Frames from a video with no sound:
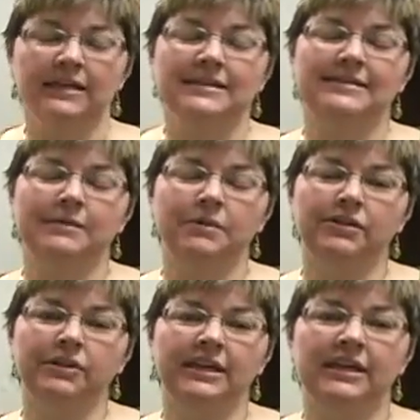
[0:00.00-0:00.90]

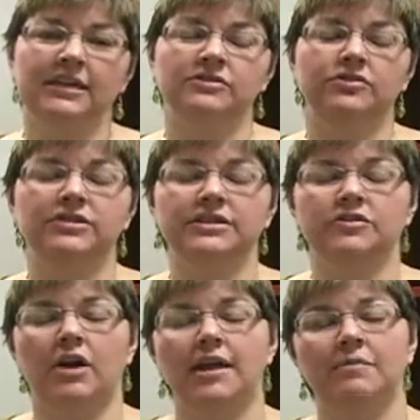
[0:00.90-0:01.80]
Similarly, as you're
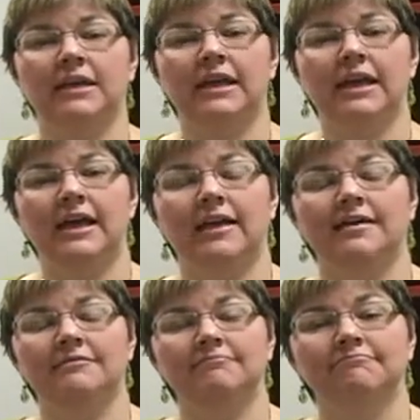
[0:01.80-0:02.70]
describing
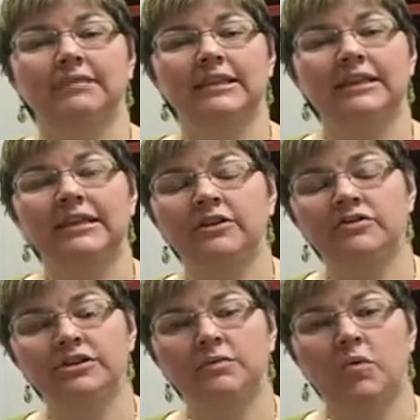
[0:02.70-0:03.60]

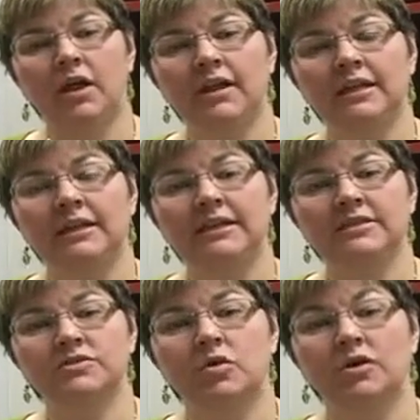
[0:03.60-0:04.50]
leadership
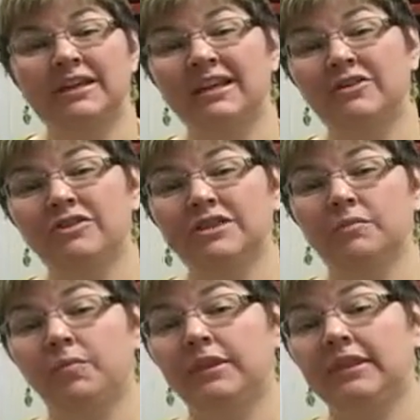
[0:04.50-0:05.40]
qualities or
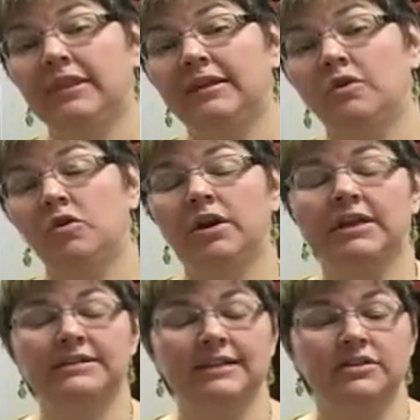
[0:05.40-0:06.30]
leadership within
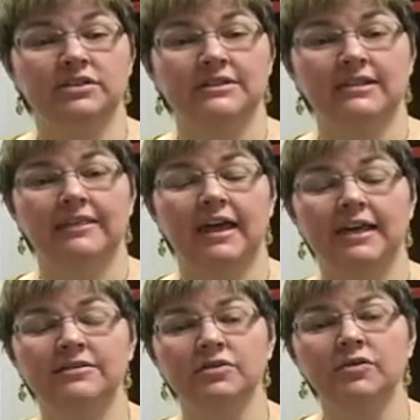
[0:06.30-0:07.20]
organizations at the
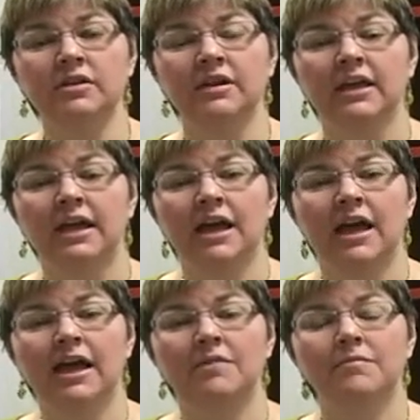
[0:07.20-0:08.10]
high school,
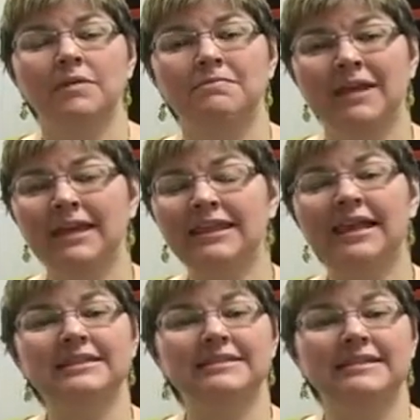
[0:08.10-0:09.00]
make
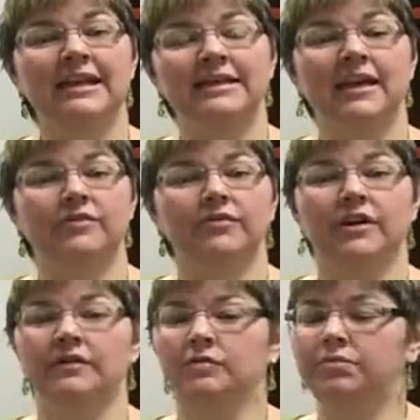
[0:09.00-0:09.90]
that stand out for
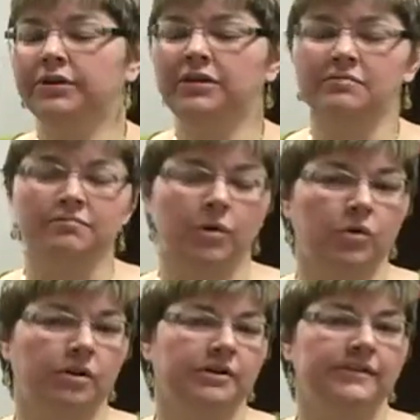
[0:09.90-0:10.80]
us. Put it in
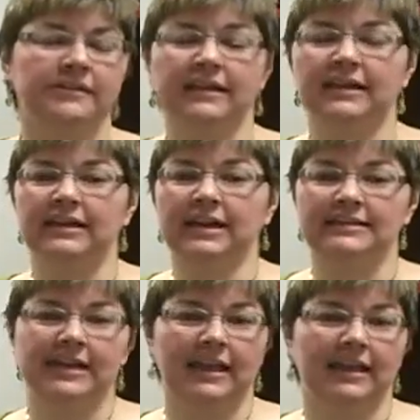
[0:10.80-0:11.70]
bold, stick it in
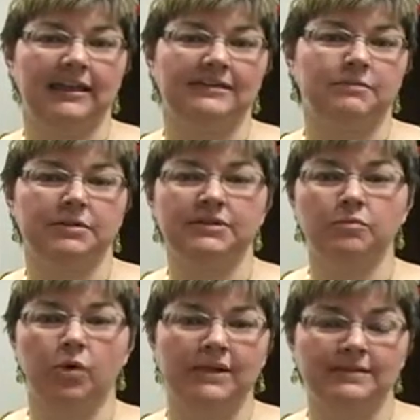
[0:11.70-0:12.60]
italics, put
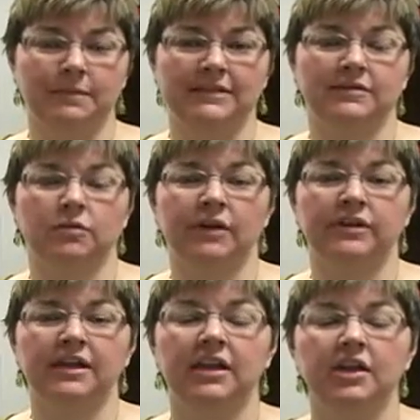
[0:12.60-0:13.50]
some white space
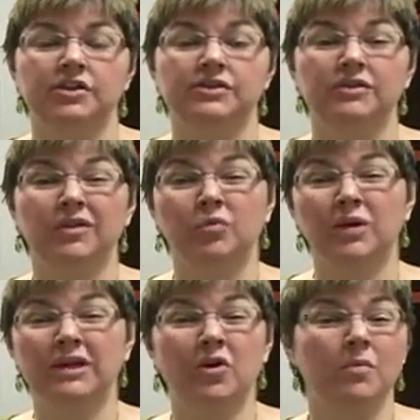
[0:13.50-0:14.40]
around it so that
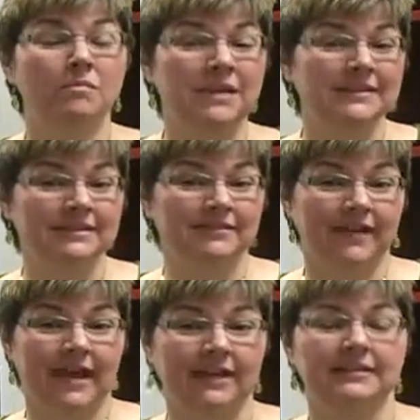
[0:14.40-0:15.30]
we don't miss the
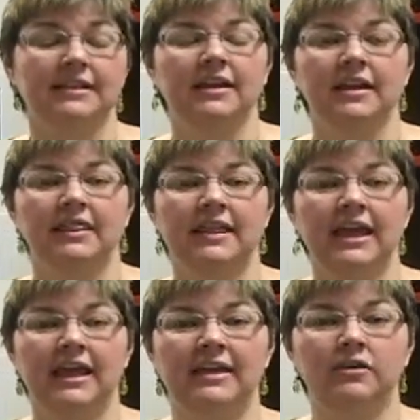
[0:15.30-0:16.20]
fact
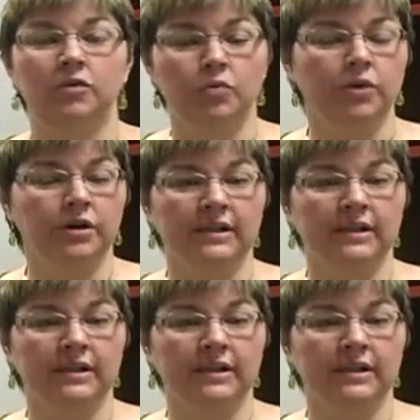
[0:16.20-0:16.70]
that you were a